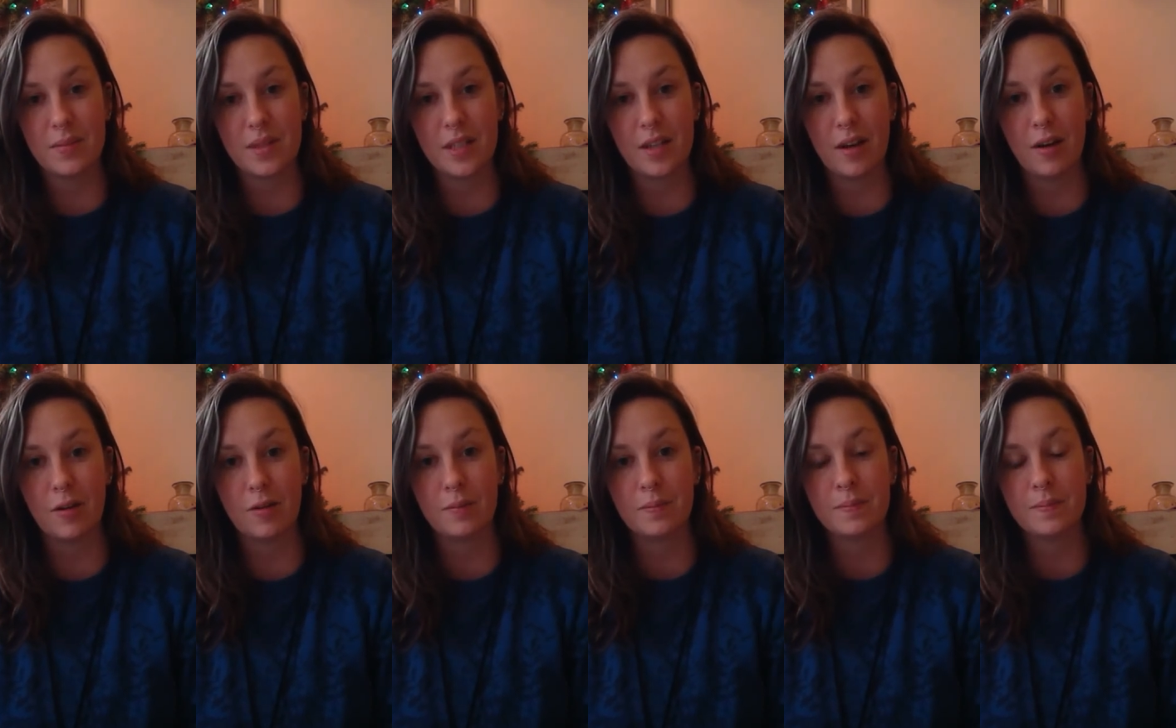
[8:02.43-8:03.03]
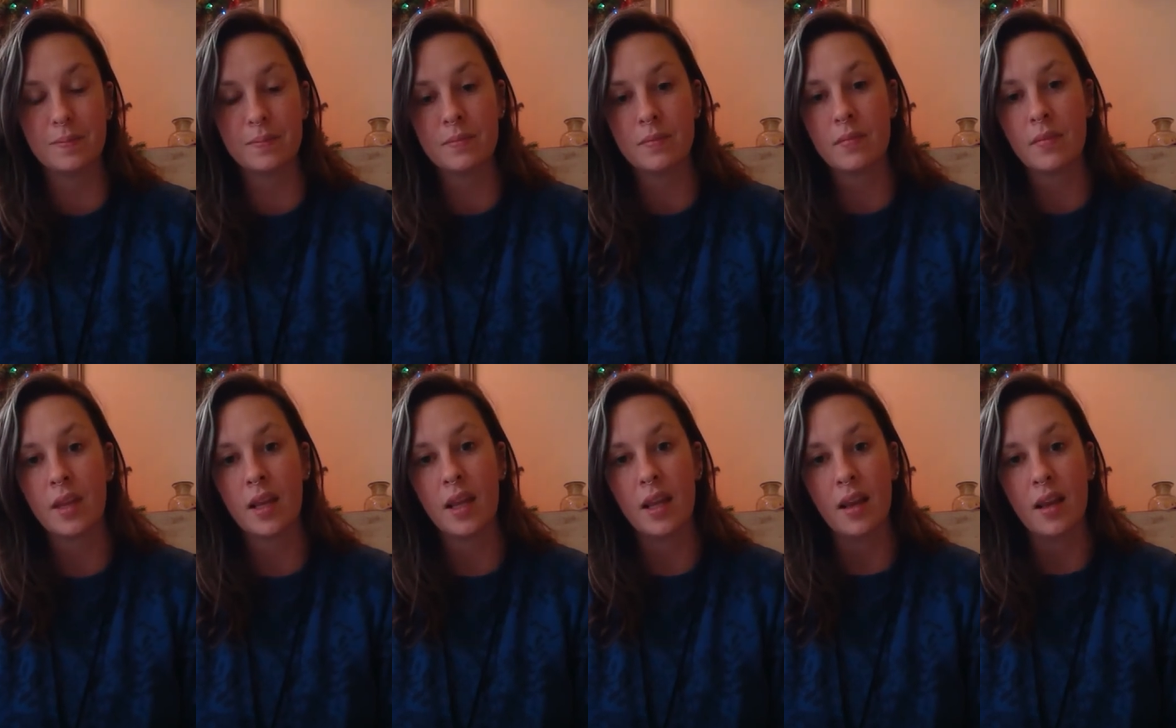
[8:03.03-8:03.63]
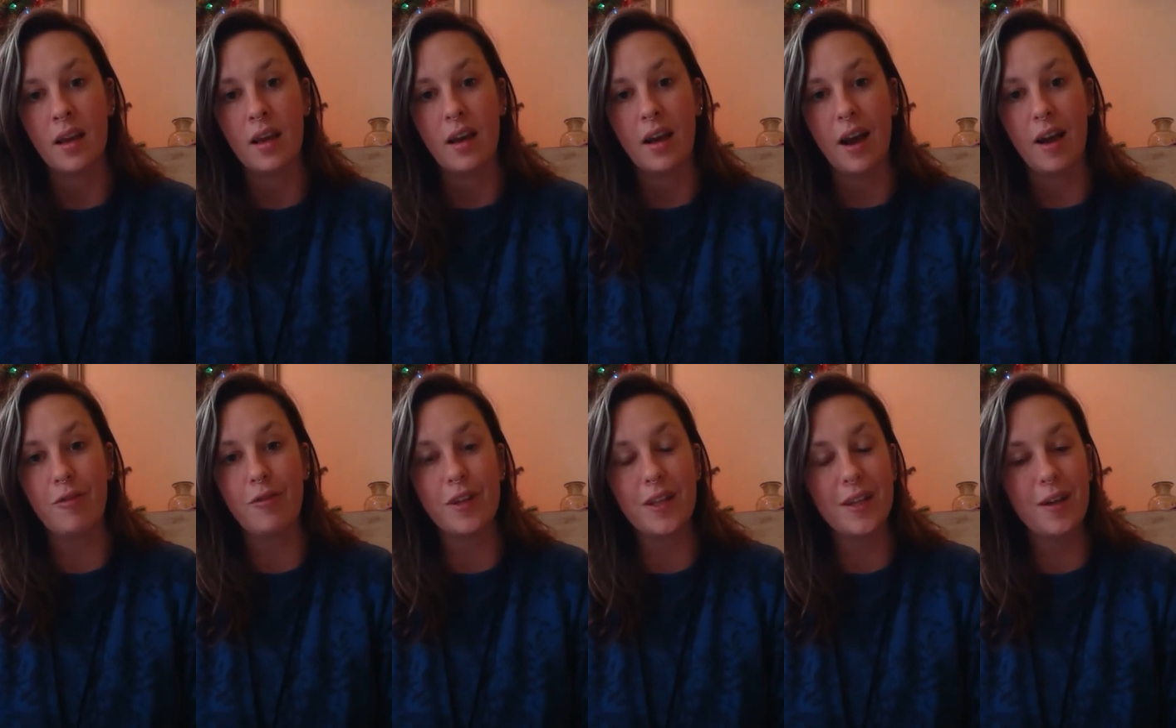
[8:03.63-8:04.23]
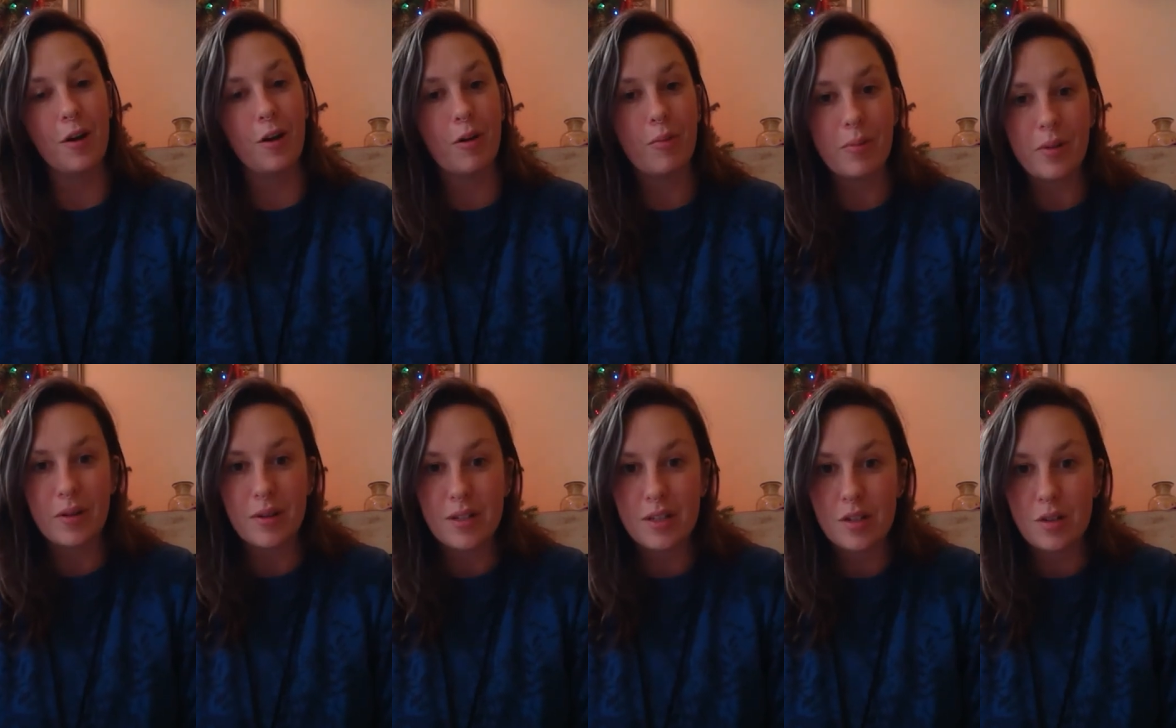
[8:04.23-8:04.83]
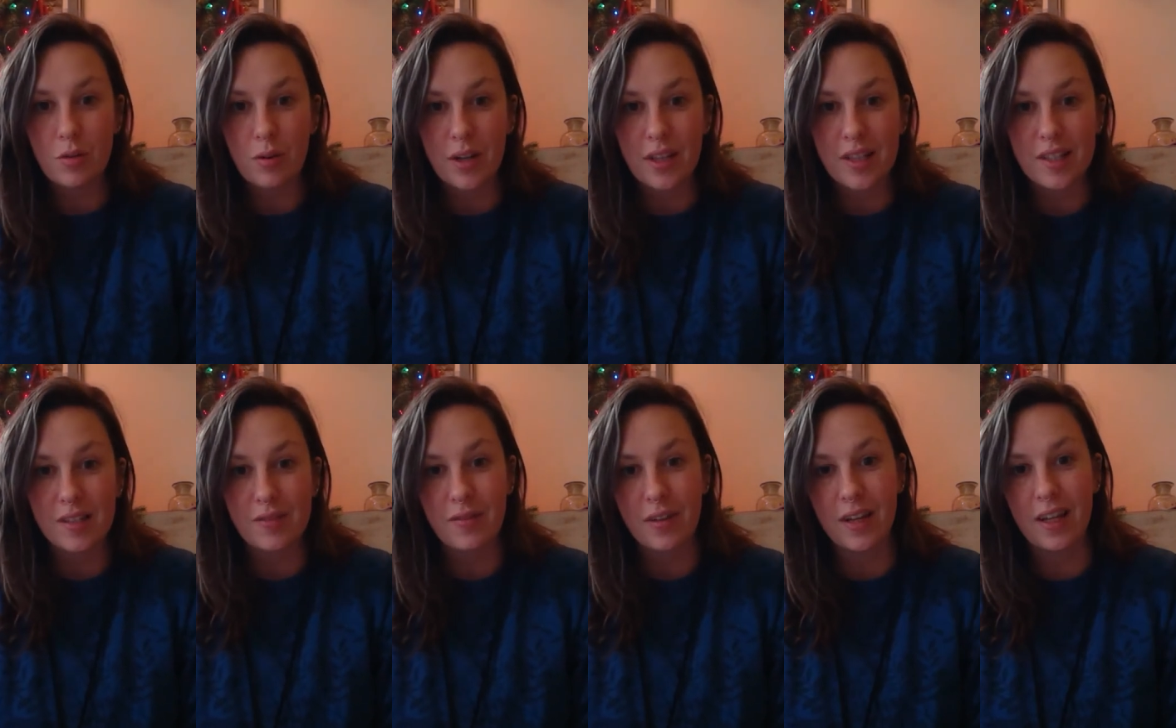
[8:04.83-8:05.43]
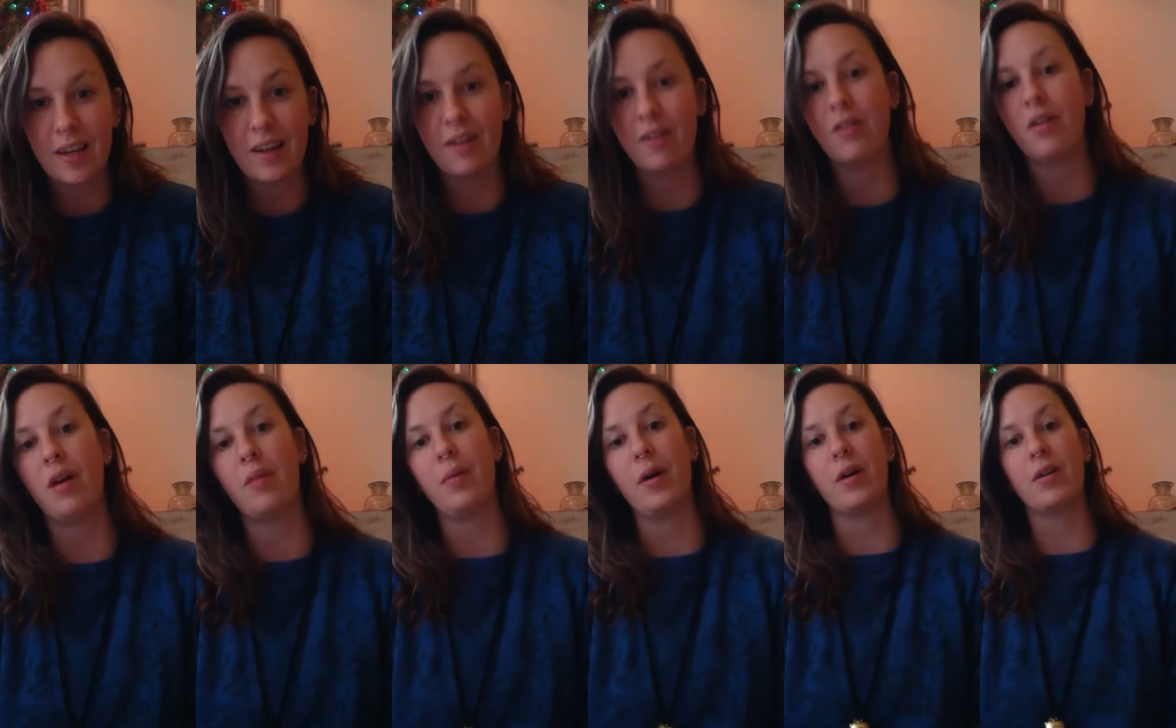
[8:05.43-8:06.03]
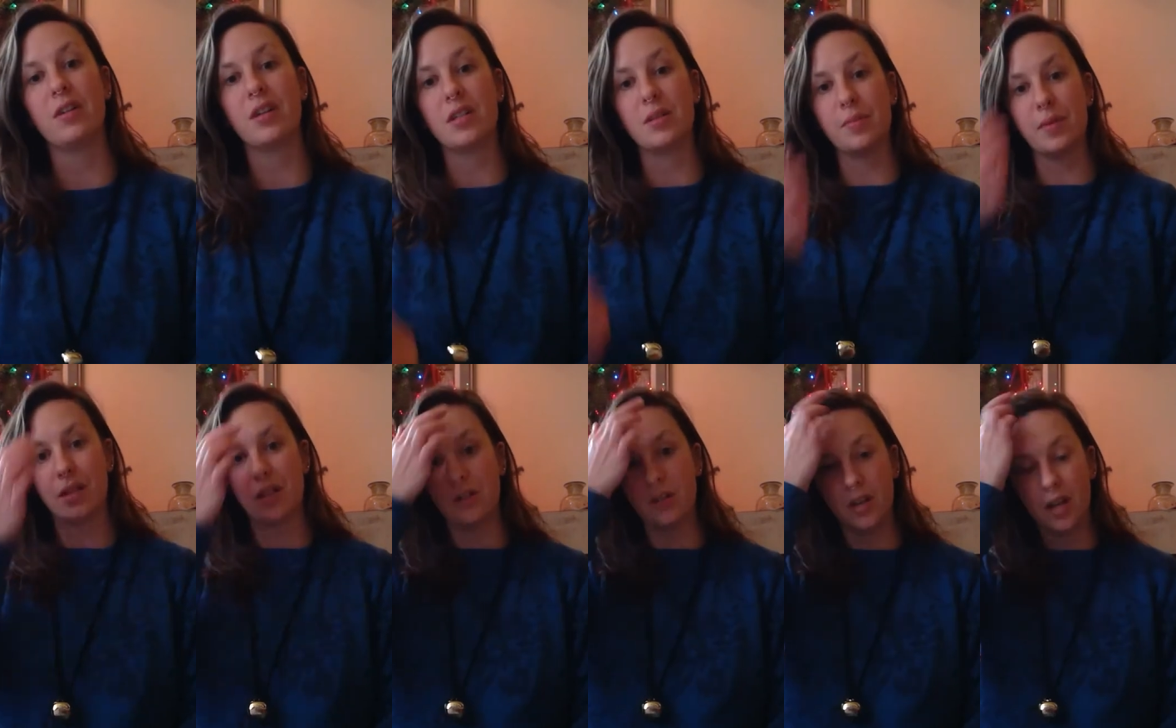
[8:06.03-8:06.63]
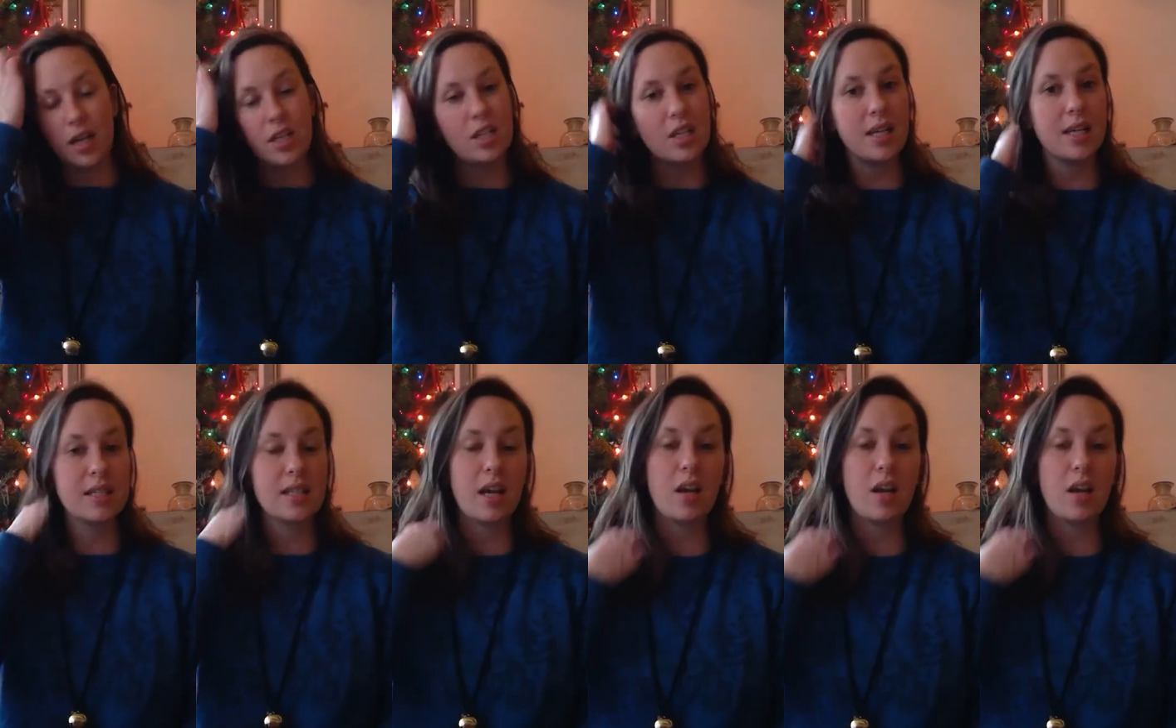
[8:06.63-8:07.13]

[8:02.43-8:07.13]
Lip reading: So I really hope you enjoyed this video about Christmas traditions.